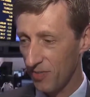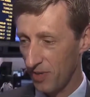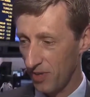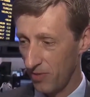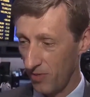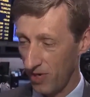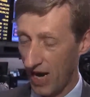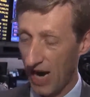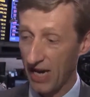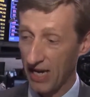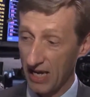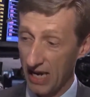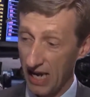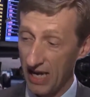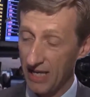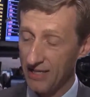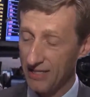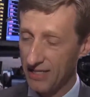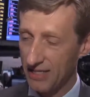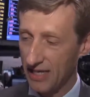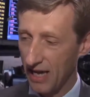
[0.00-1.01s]
But what I
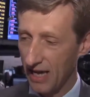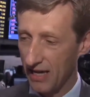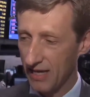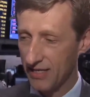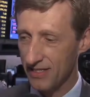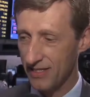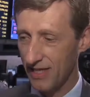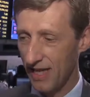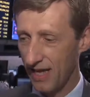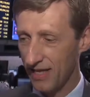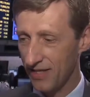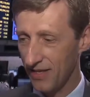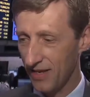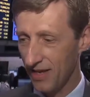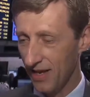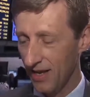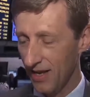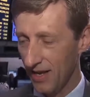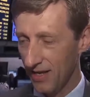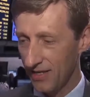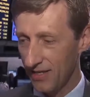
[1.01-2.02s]
can say is that
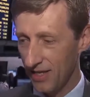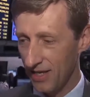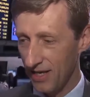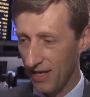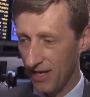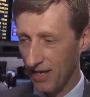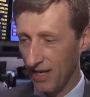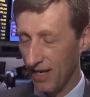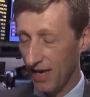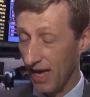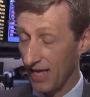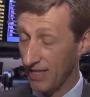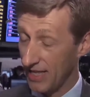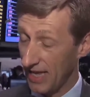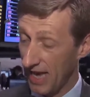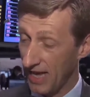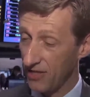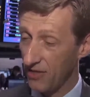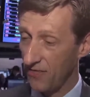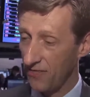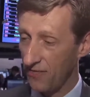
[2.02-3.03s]
the at the
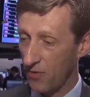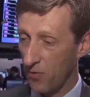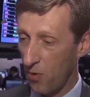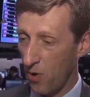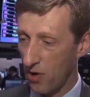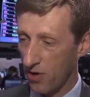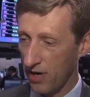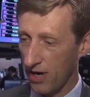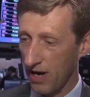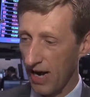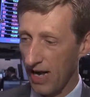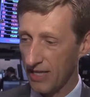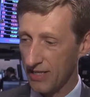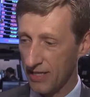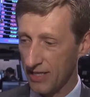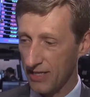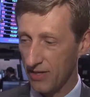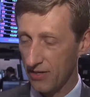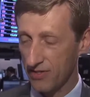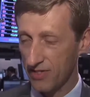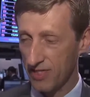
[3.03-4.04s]
end of quarter
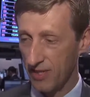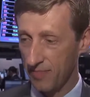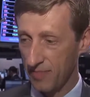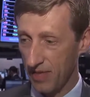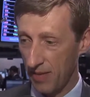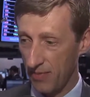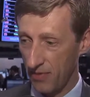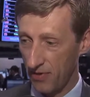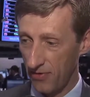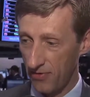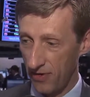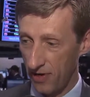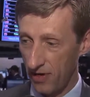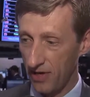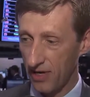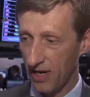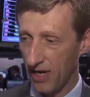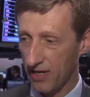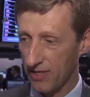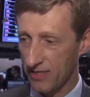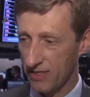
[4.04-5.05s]
ended on September
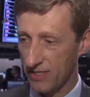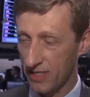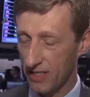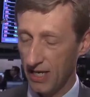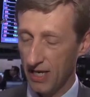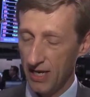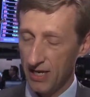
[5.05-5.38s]
30th,